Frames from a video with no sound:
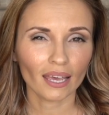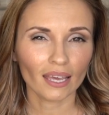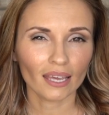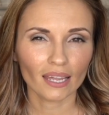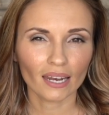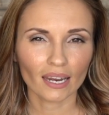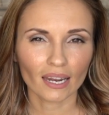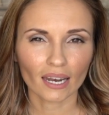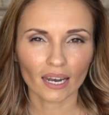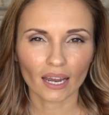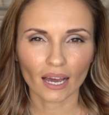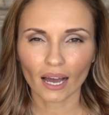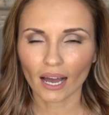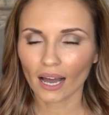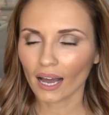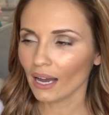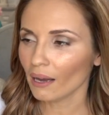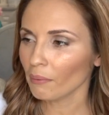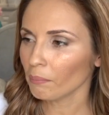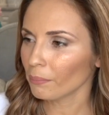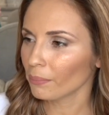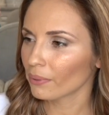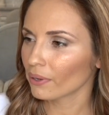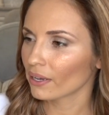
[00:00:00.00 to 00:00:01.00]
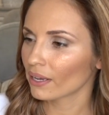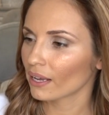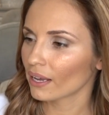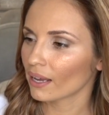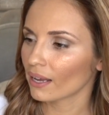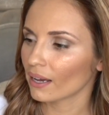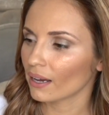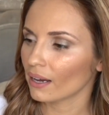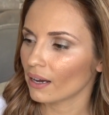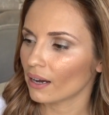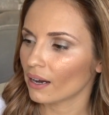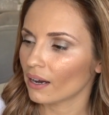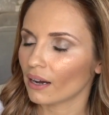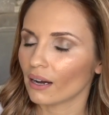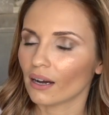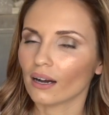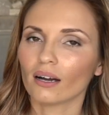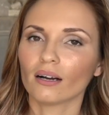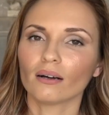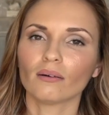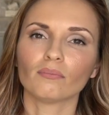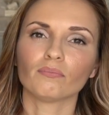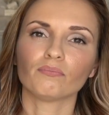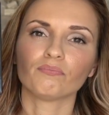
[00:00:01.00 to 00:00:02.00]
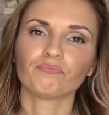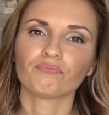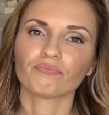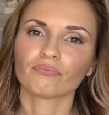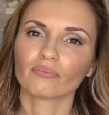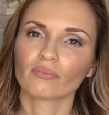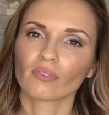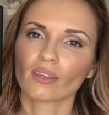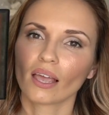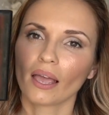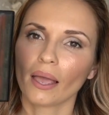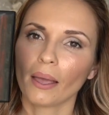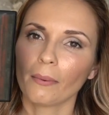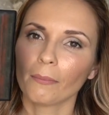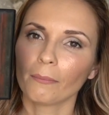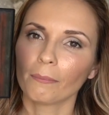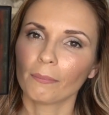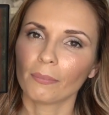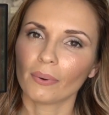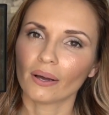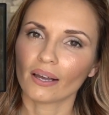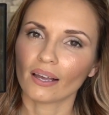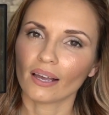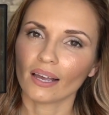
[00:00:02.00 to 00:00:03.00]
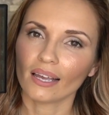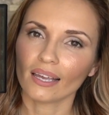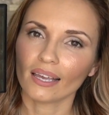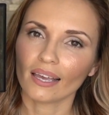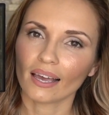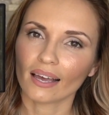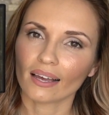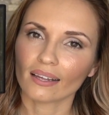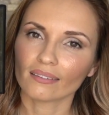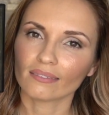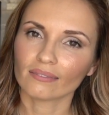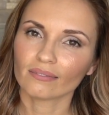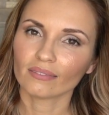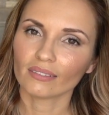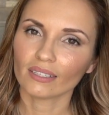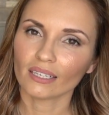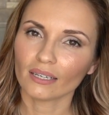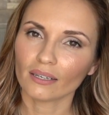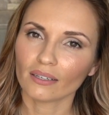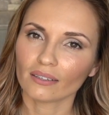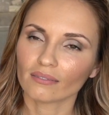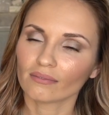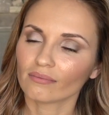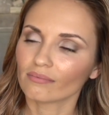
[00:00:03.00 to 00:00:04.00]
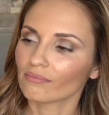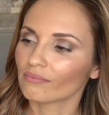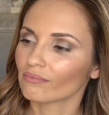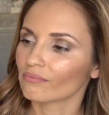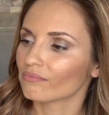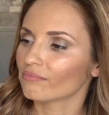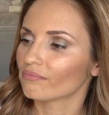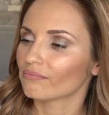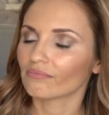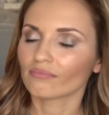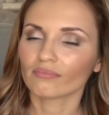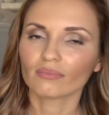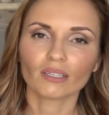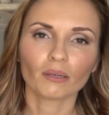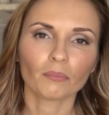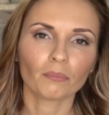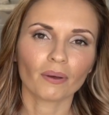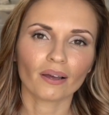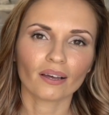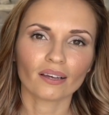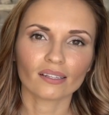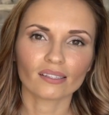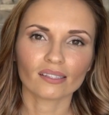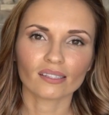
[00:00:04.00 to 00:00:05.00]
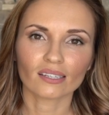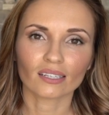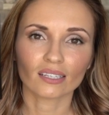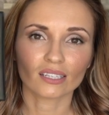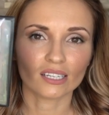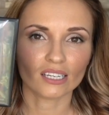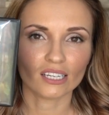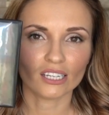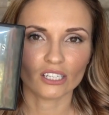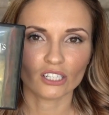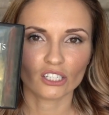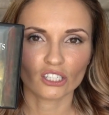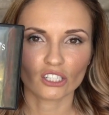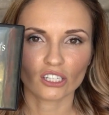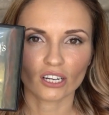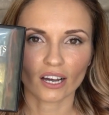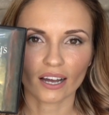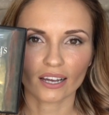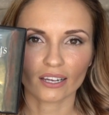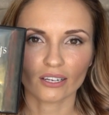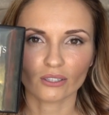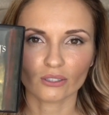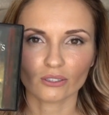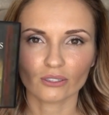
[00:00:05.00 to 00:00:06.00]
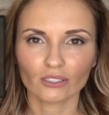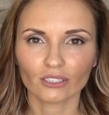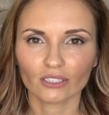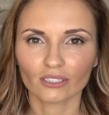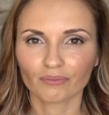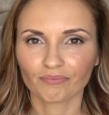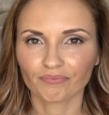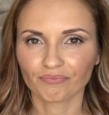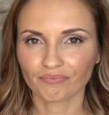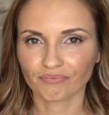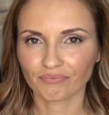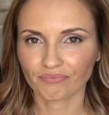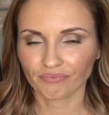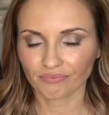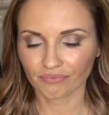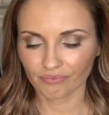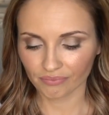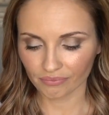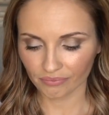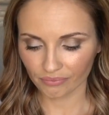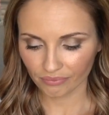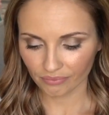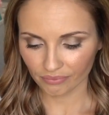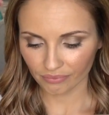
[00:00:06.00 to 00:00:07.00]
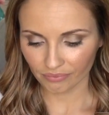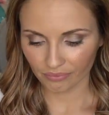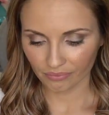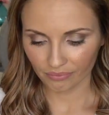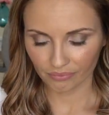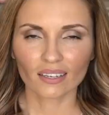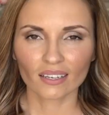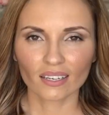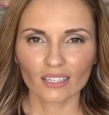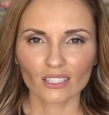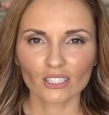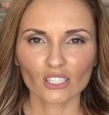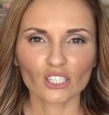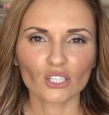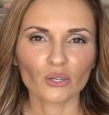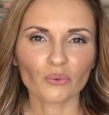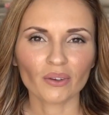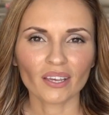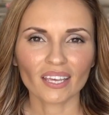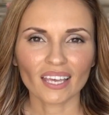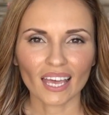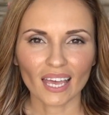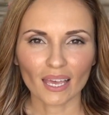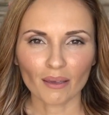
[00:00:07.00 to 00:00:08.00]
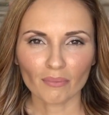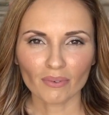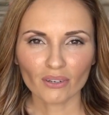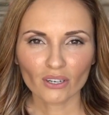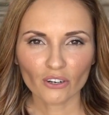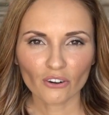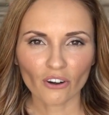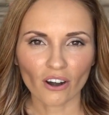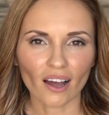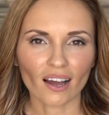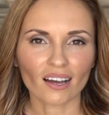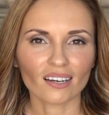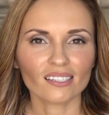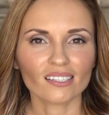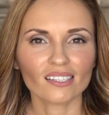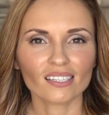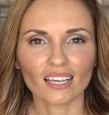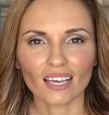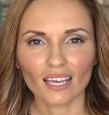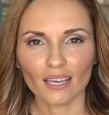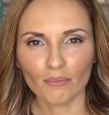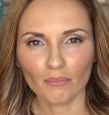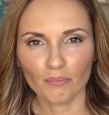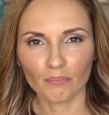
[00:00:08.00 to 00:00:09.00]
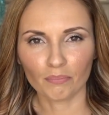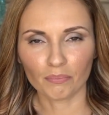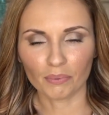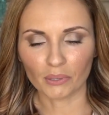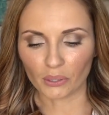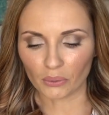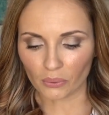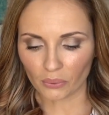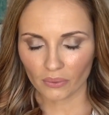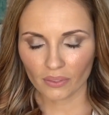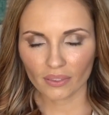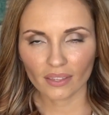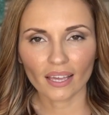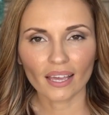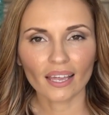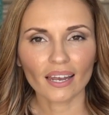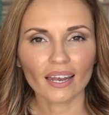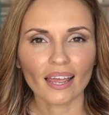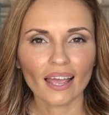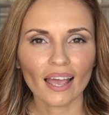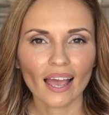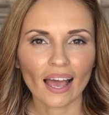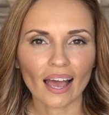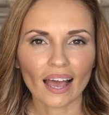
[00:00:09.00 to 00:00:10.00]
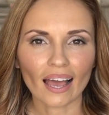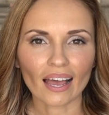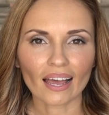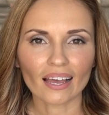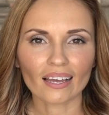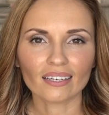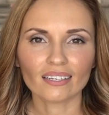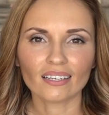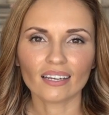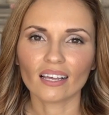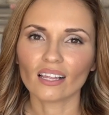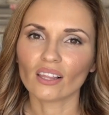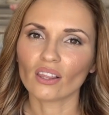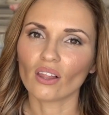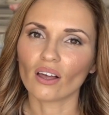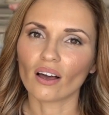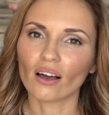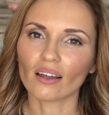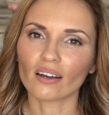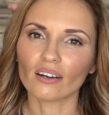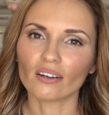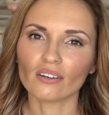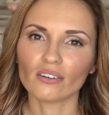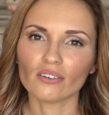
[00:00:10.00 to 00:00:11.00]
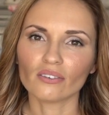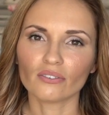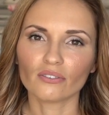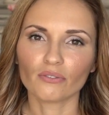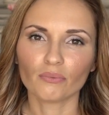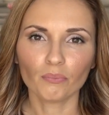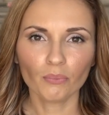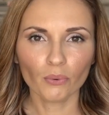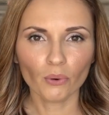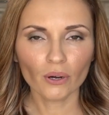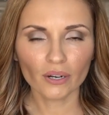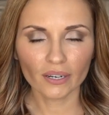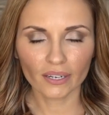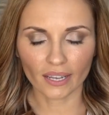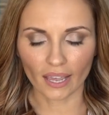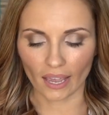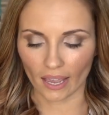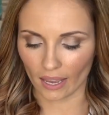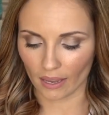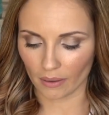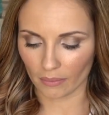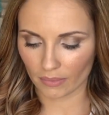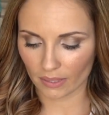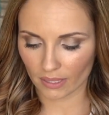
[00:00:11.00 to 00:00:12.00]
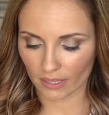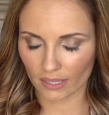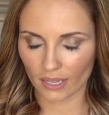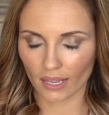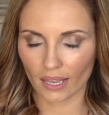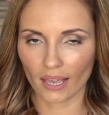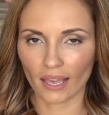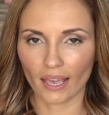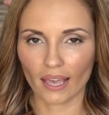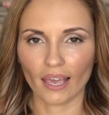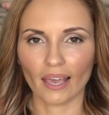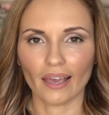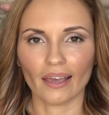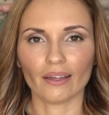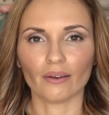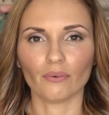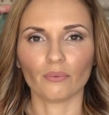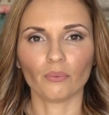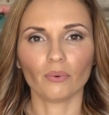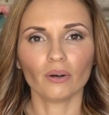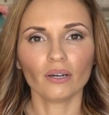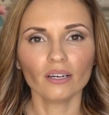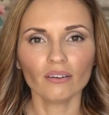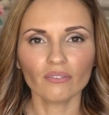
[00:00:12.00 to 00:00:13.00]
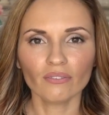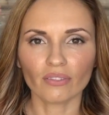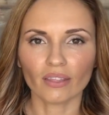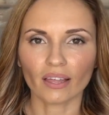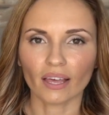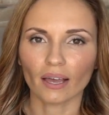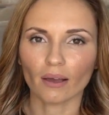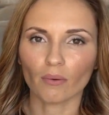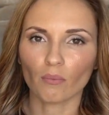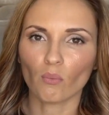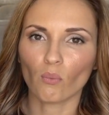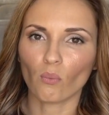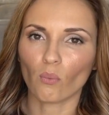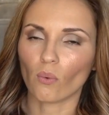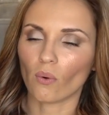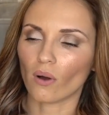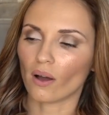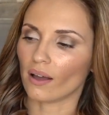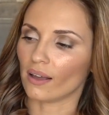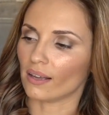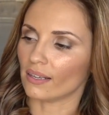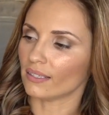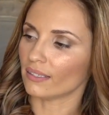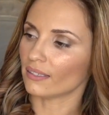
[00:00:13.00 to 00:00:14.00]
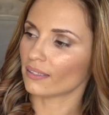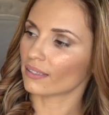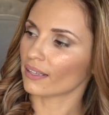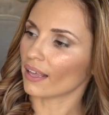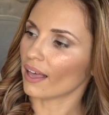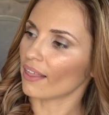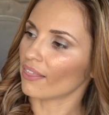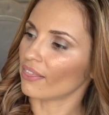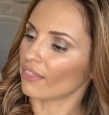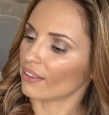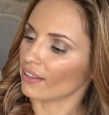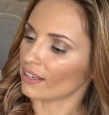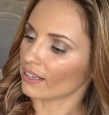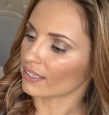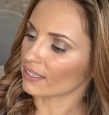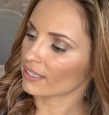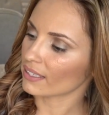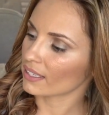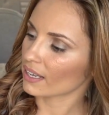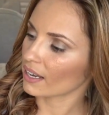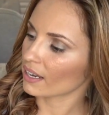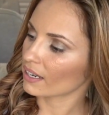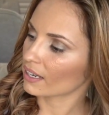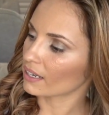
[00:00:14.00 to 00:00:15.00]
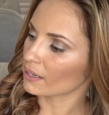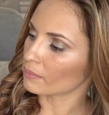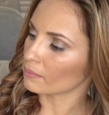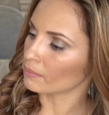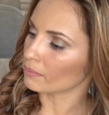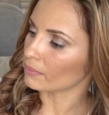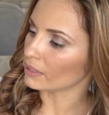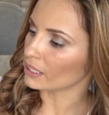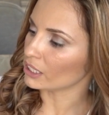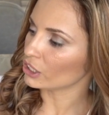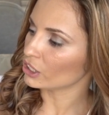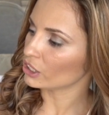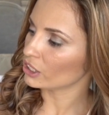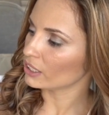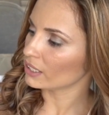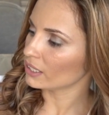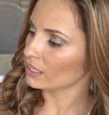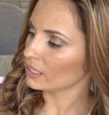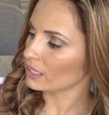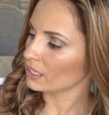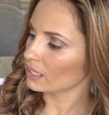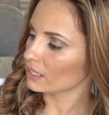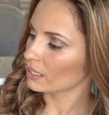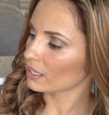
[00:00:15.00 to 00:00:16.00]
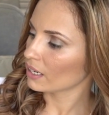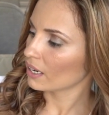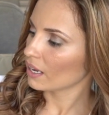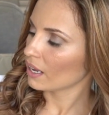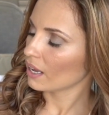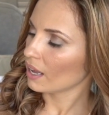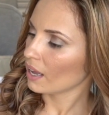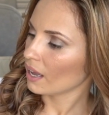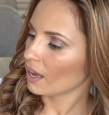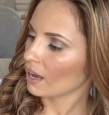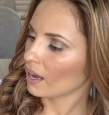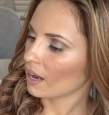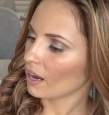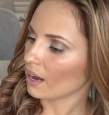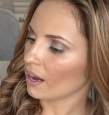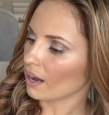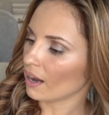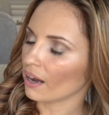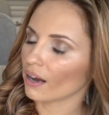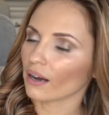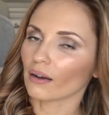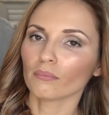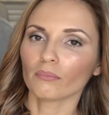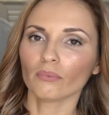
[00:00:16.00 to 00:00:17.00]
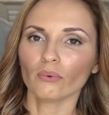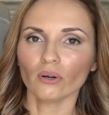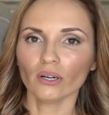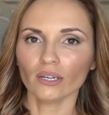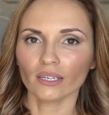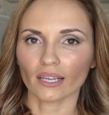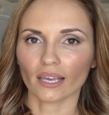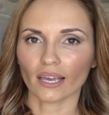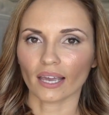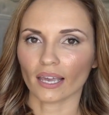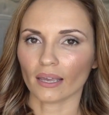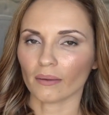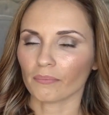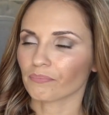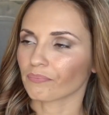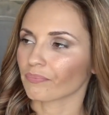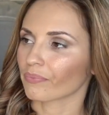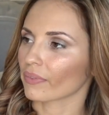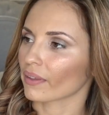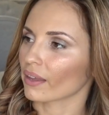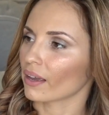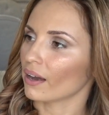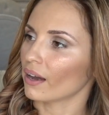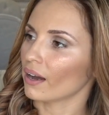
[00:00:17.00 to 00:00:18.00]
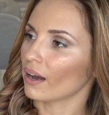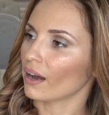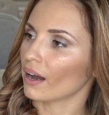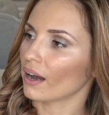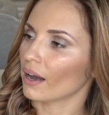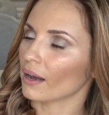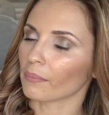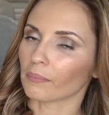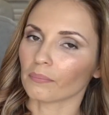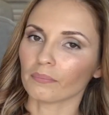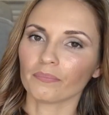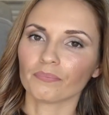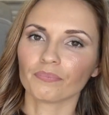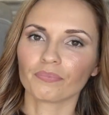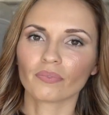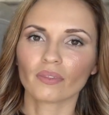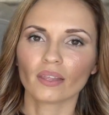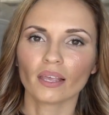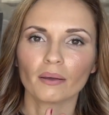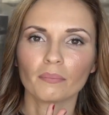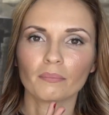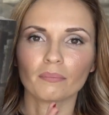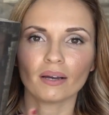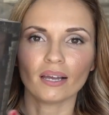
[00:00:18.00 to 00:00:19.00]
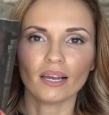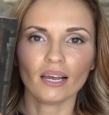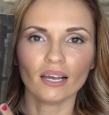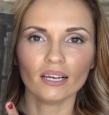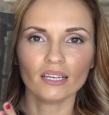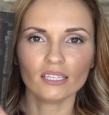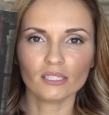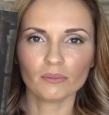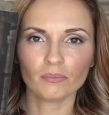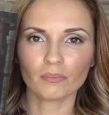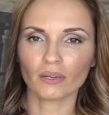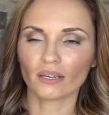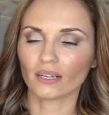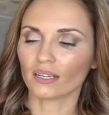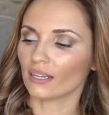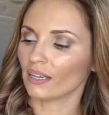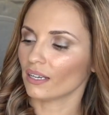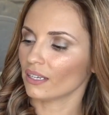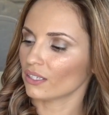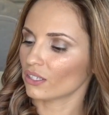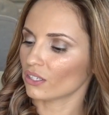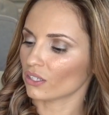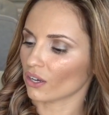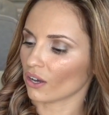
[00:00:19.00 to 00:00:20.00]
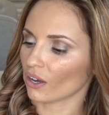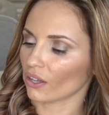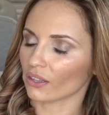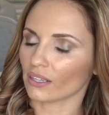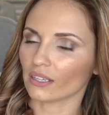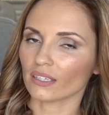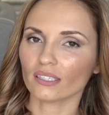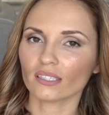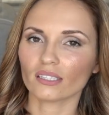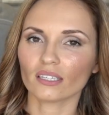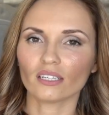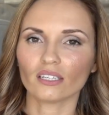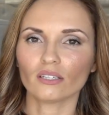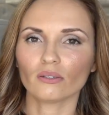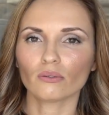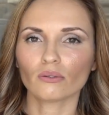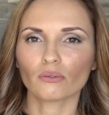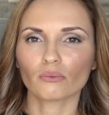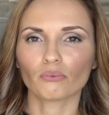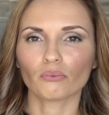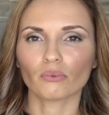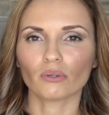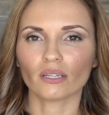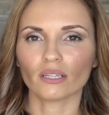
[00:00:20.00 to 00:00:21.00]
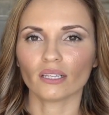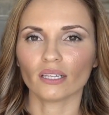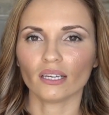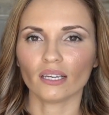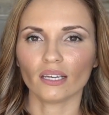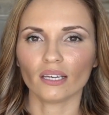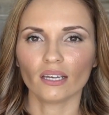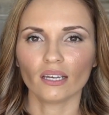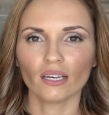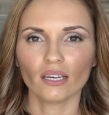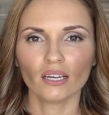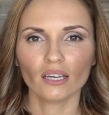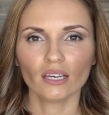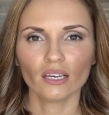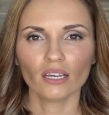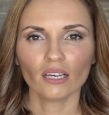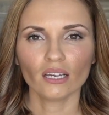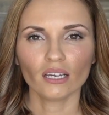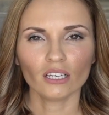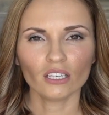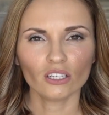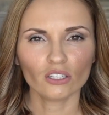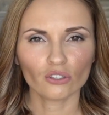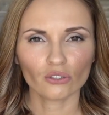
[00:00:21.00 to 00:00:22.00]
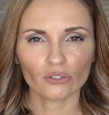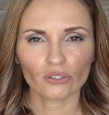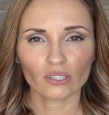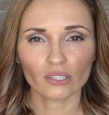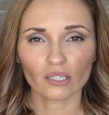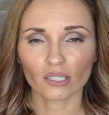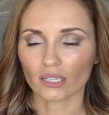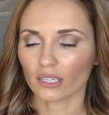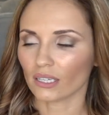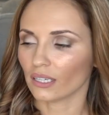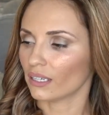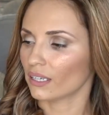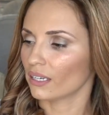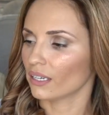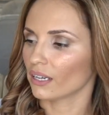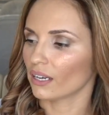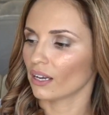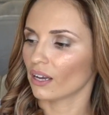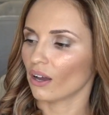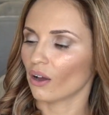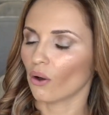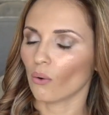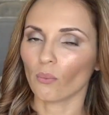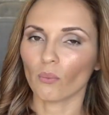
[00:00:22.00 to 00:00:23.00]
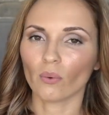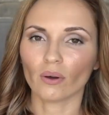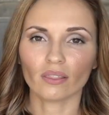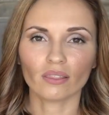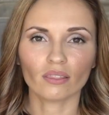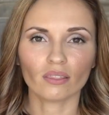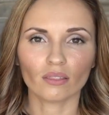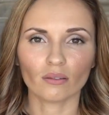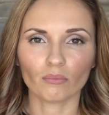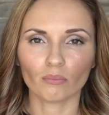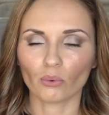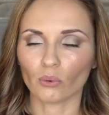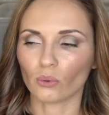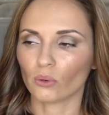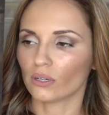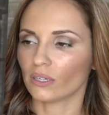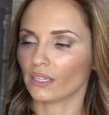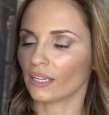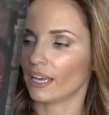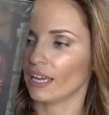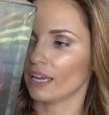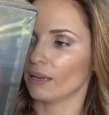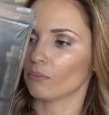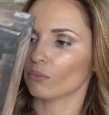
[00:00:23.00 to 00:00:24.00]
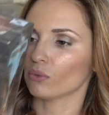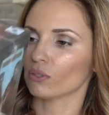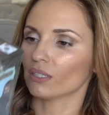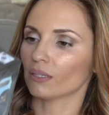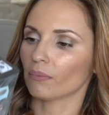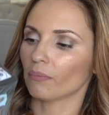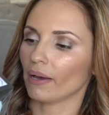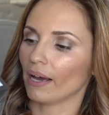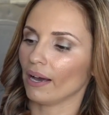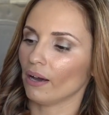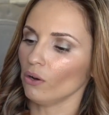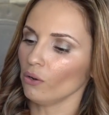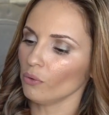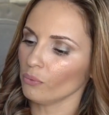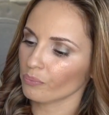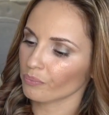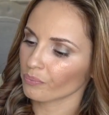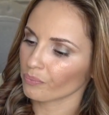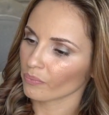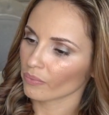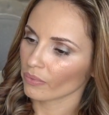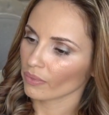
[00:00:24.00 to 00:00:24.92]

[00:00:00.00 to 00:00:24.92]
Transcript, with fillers: eight and up. Um, but again, it depends on each child. So we came across a booth and it had a lot of board games. And one of them was this commissioned uh, board game. Um, my husband saw this and he was really interested what the board game was about.